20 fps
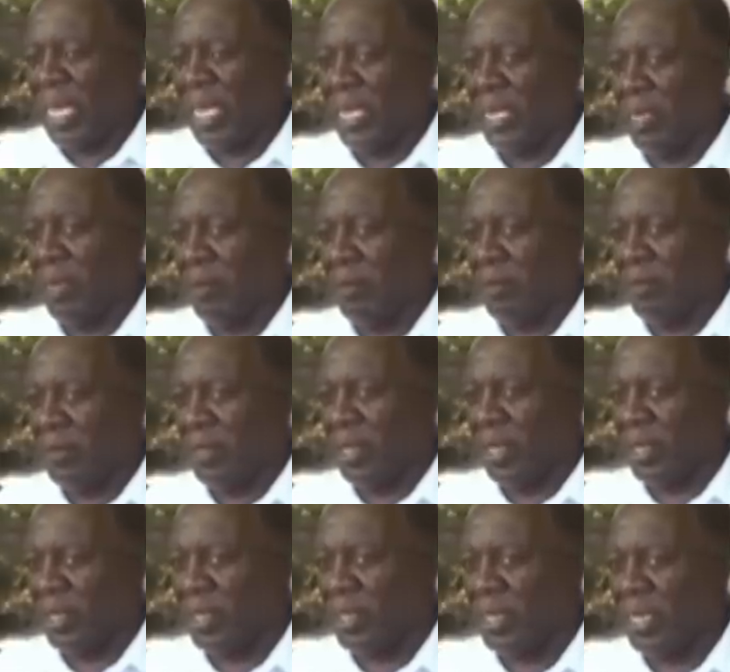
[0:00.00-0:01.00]
then
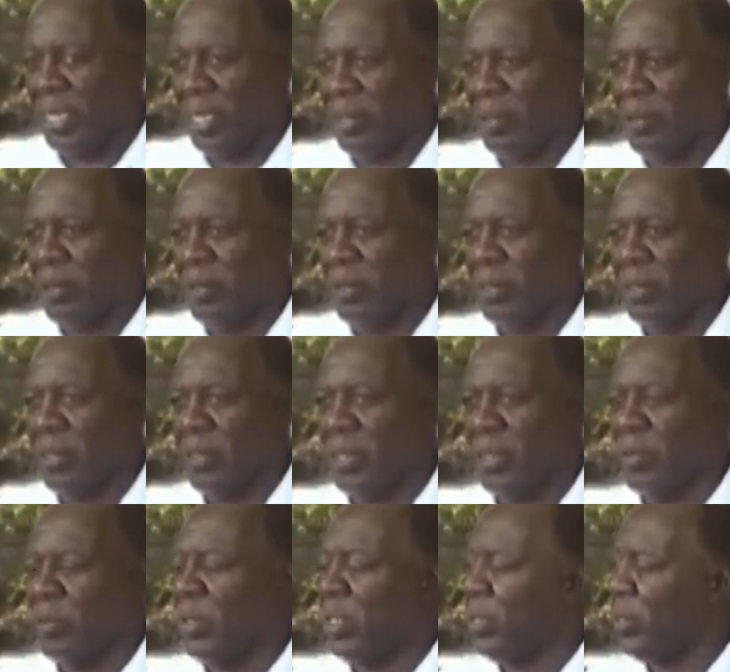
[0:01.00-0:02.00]
the other thing
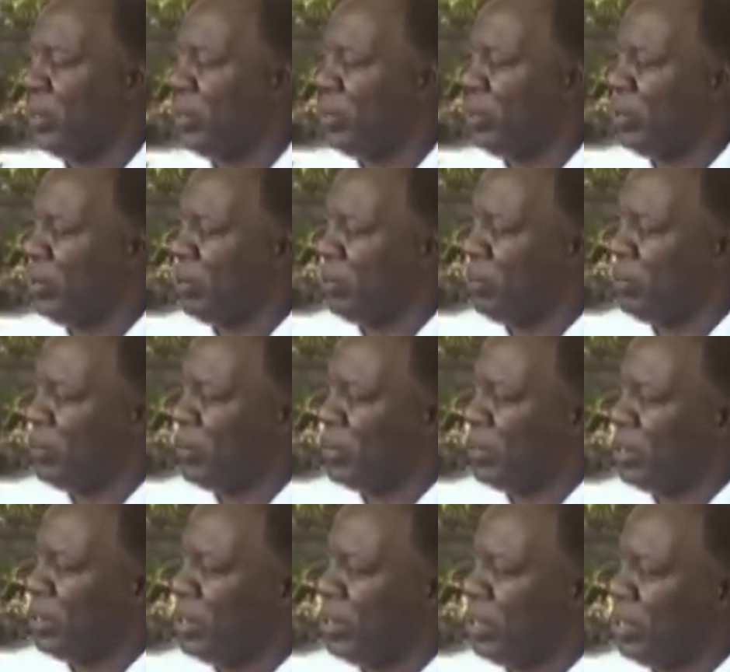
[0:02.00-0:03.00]
was
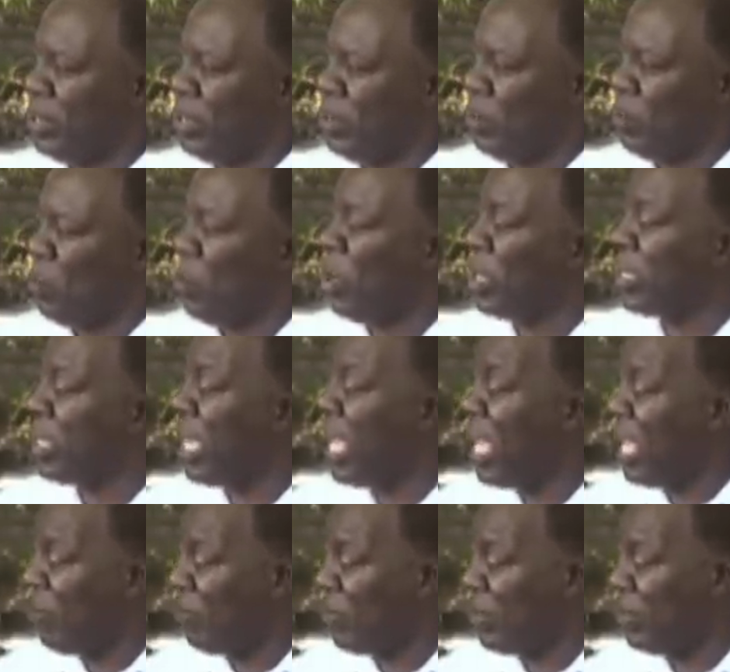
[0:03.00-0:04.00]
water
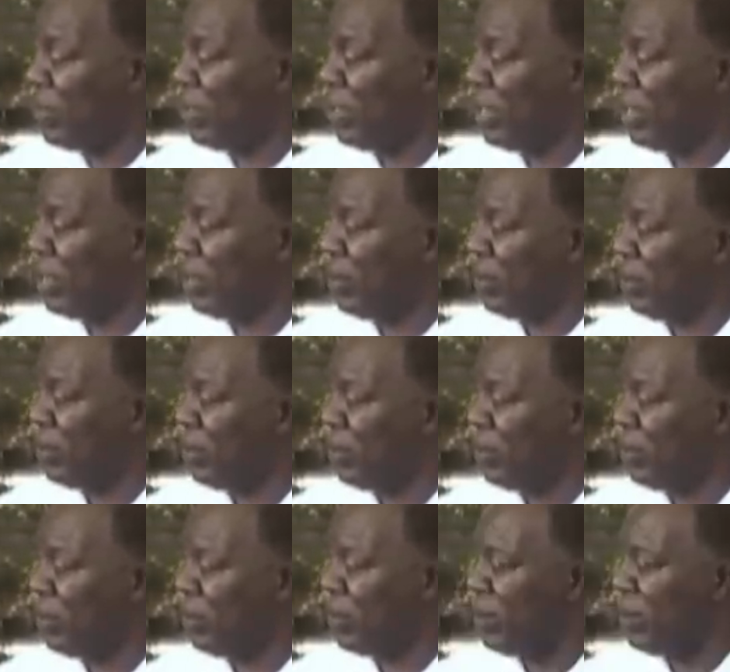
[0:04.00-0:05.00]
harvesting,
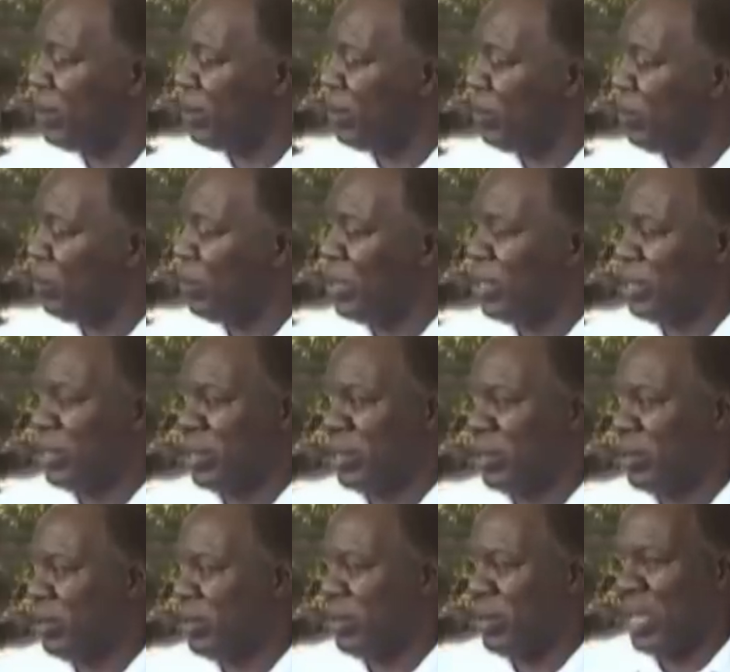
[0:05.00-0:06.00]

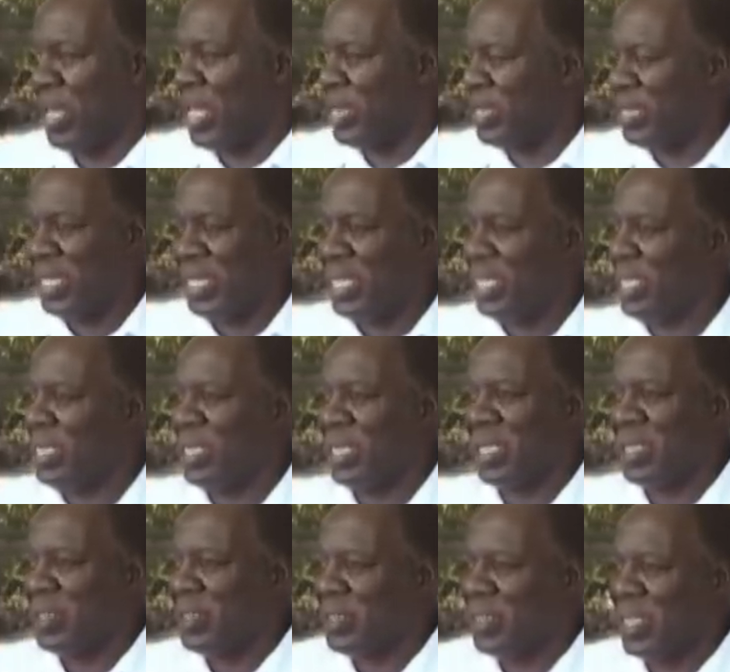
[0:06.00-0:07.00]
which
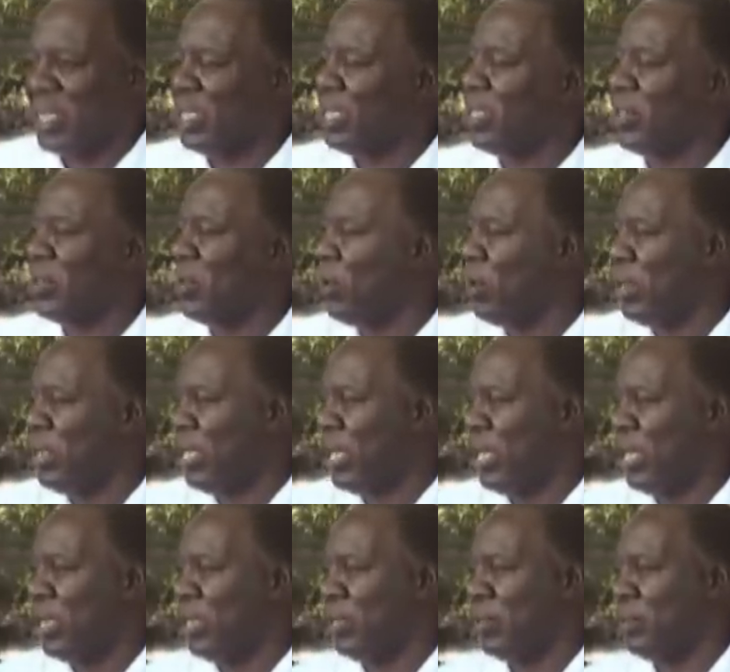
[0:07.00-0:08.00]
Antigua, St. all the
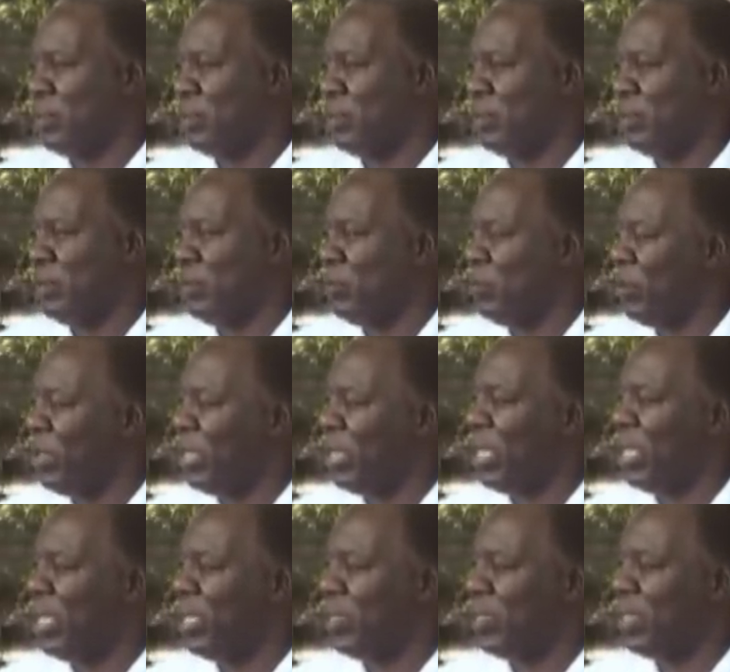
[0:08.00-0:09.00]
islands
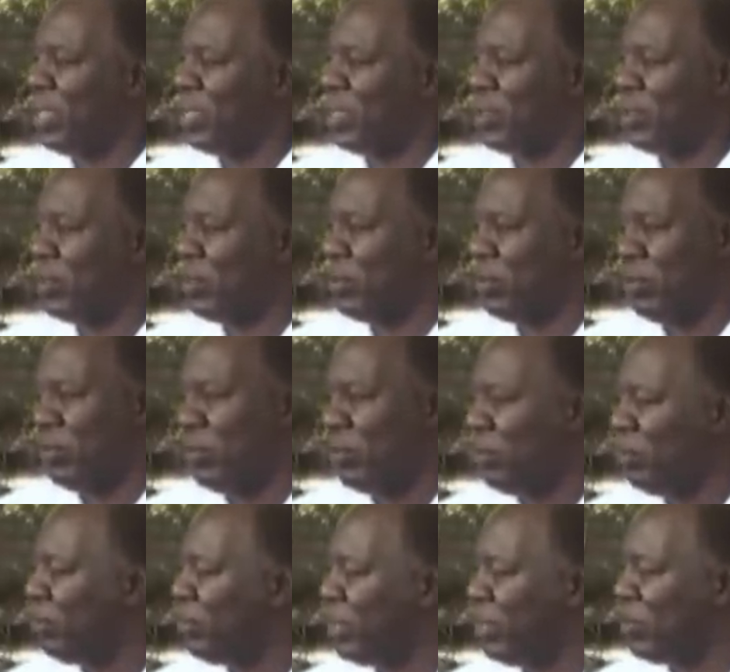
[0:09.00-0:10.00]
realize that
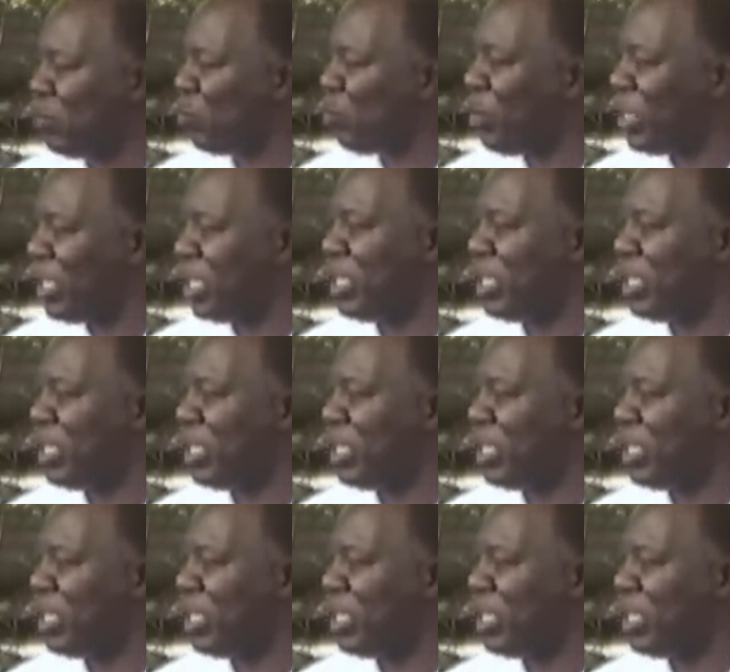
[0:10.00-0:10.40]
it's